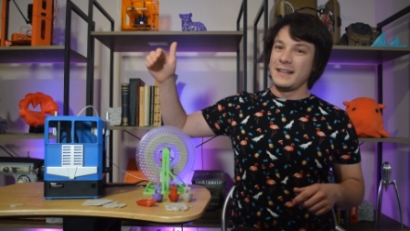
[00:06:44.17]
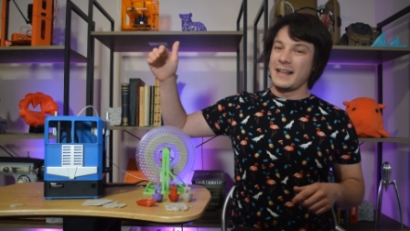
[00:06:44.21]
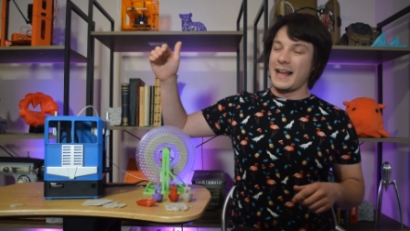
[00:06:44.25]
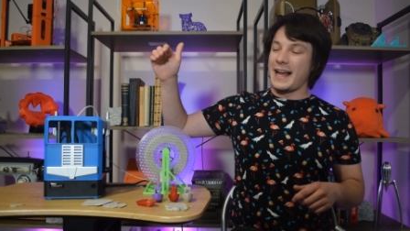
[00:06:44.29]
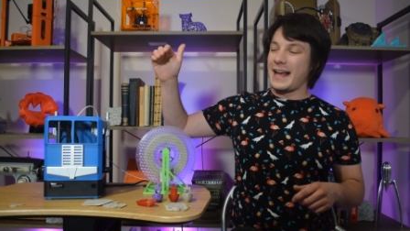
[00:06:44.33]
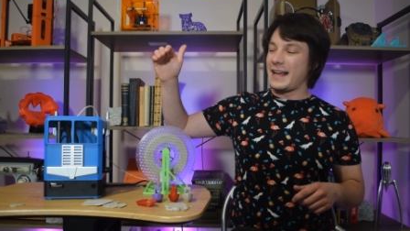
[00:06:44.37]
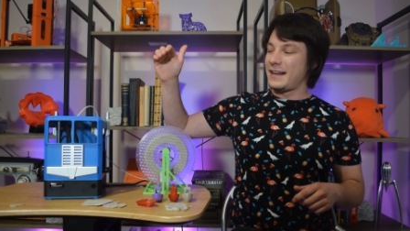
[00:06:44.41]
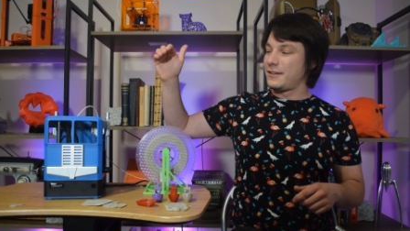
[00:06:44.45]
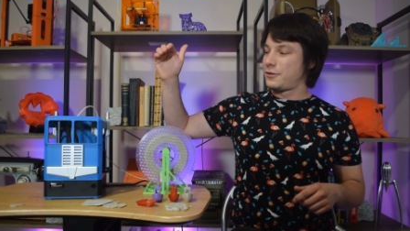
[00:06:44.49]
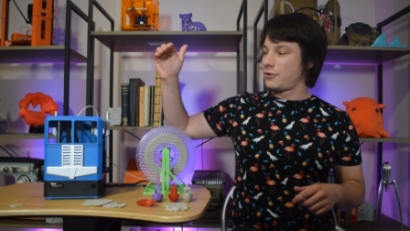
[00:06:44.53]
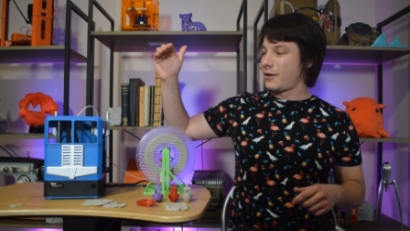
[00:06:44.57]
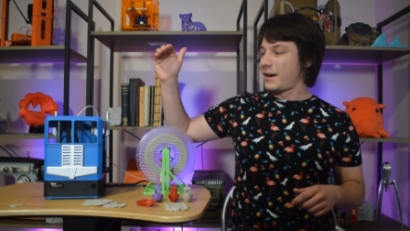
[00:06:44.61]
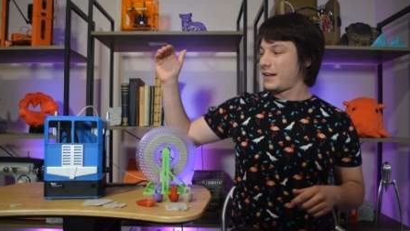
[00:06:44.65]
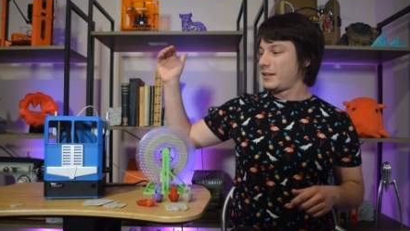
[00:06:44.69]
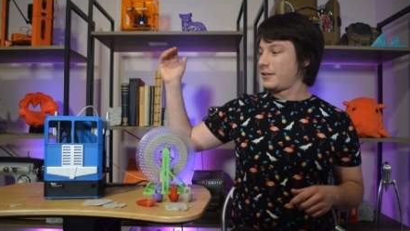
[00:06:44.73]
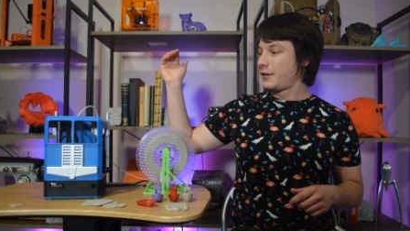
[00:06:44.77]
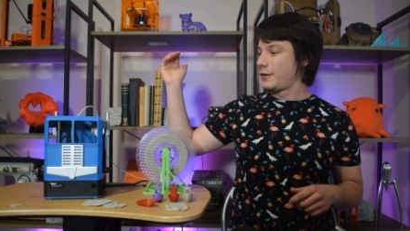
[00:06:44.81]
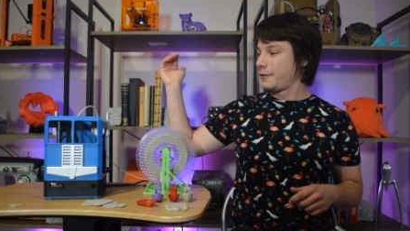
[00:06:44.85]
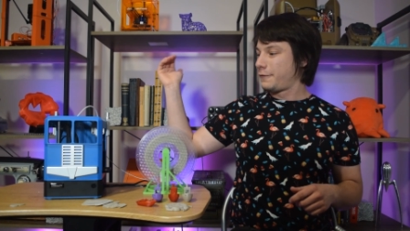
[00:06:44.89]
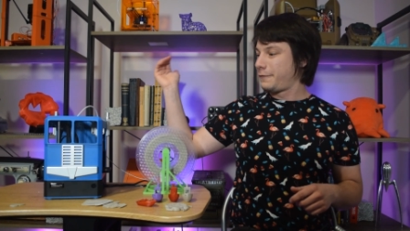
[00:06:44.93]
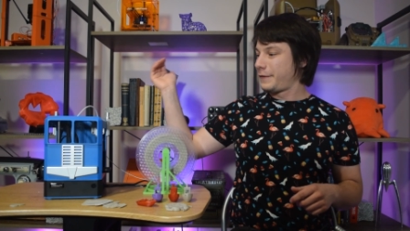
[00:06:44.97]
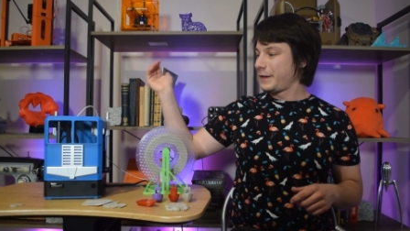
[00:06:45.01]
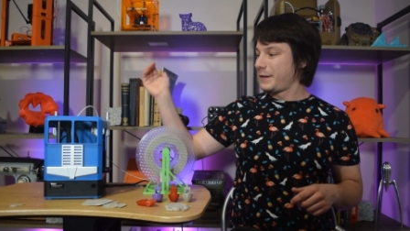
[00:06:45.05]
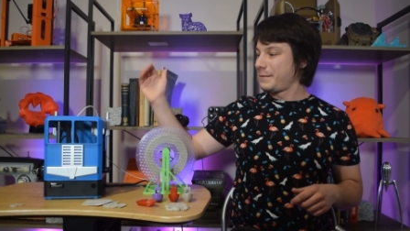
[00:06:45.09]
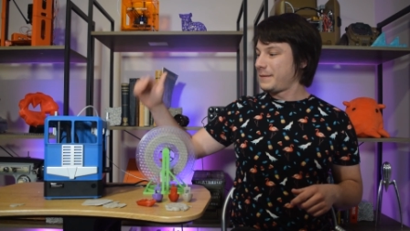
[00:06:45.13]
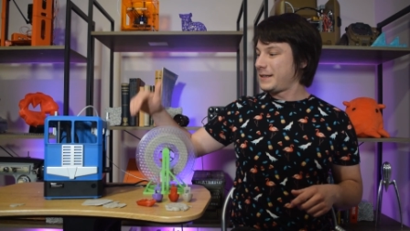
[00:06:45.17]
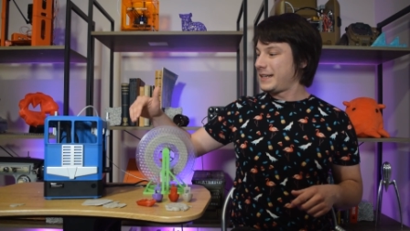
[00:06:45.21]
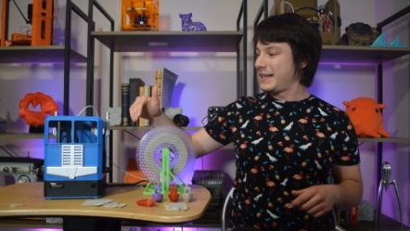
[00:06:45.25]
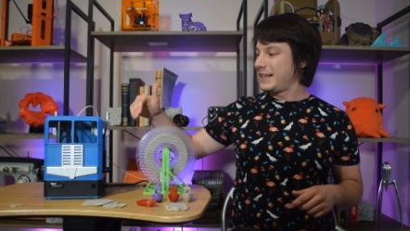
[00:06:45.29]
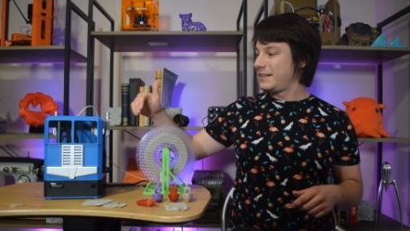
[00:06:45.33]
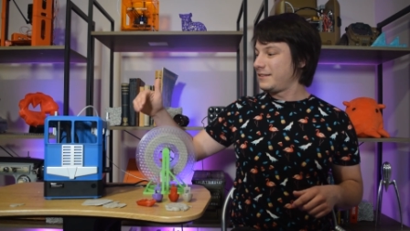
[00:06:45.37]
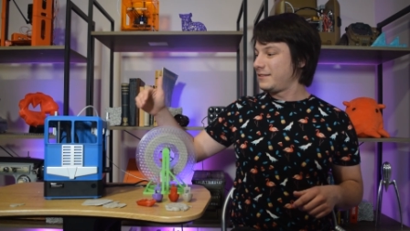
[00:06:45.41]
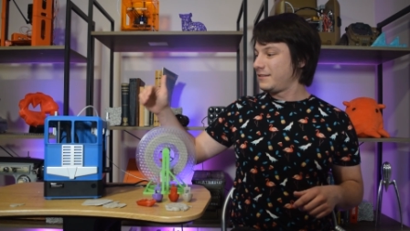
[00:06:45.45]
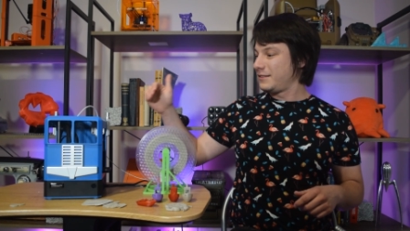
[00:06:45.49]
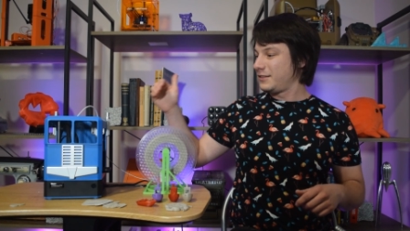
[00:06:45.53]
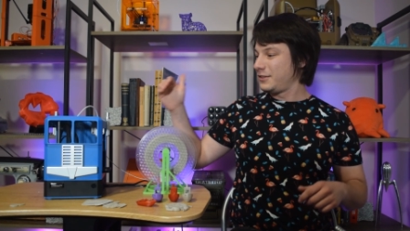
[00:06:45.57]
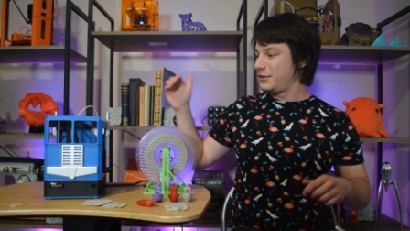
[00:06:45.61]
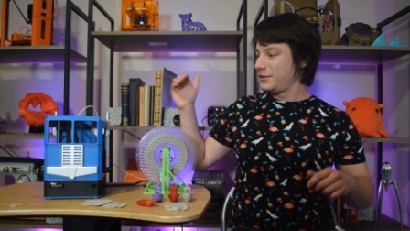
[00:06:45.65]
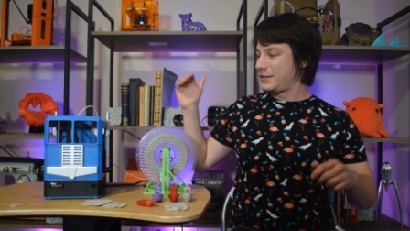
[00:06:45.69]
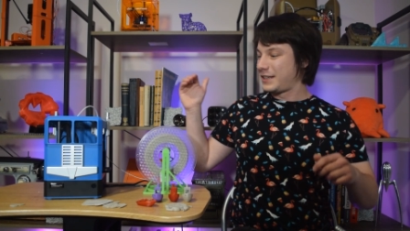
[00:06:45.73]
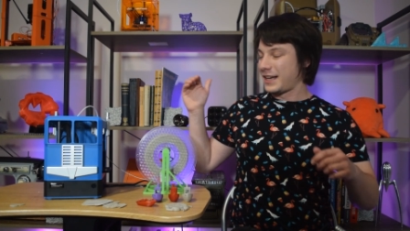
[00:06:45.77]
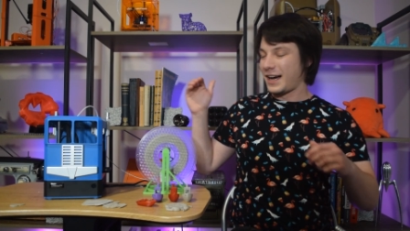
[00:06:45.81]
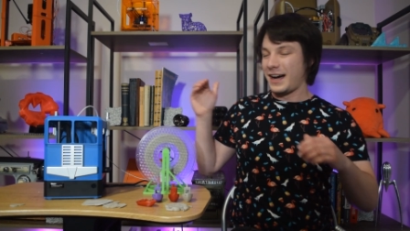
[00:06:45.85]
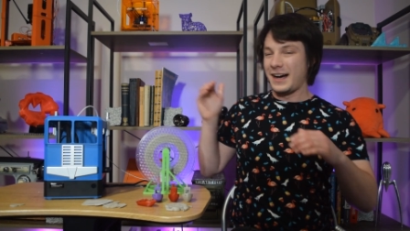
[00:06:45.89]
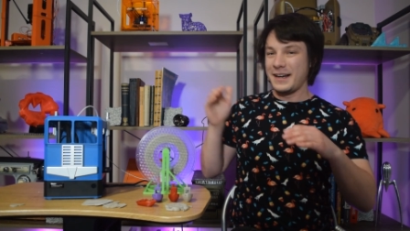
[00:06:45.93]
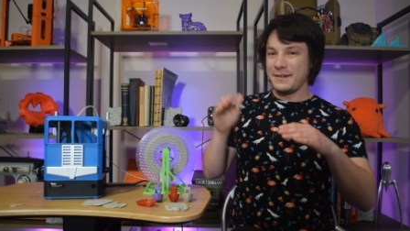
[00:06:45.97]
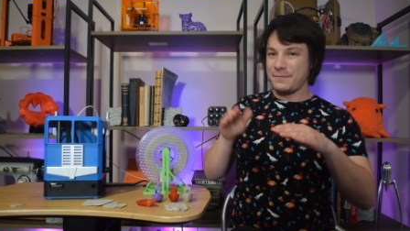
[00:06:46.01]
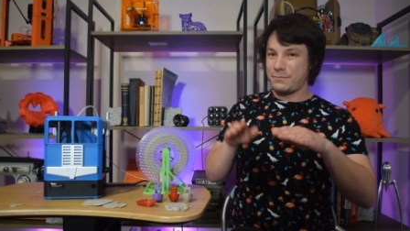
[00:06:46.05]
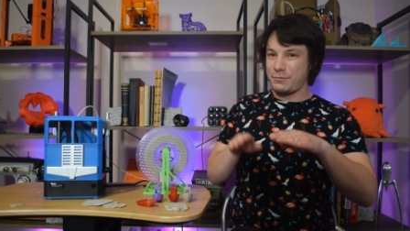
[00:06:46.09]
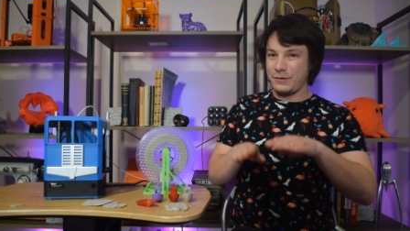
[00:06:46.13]
and try to load filament in, you
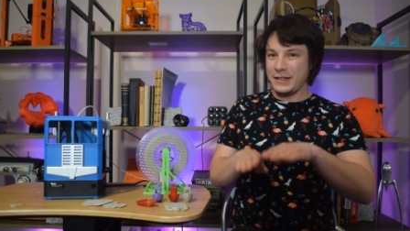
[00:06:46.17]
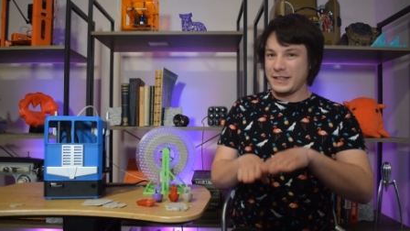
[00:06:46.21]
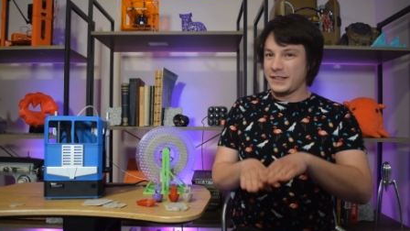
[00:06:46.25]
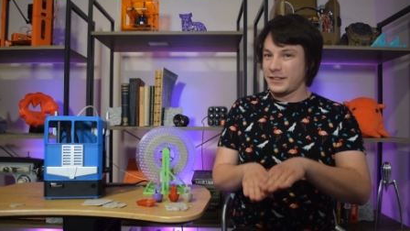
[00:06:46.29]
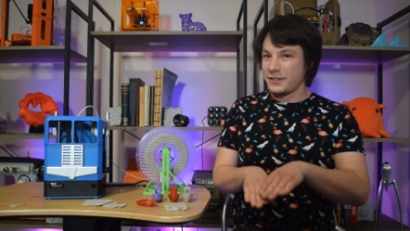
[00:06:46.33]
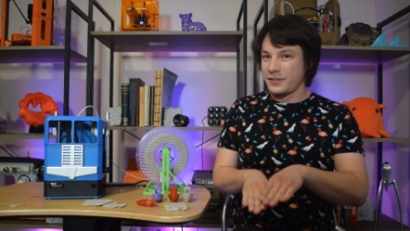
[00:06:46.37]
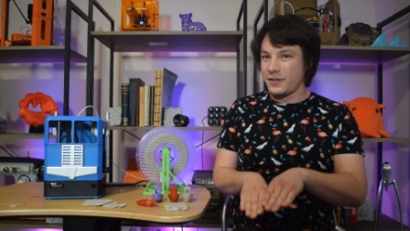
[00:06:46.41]
can't bring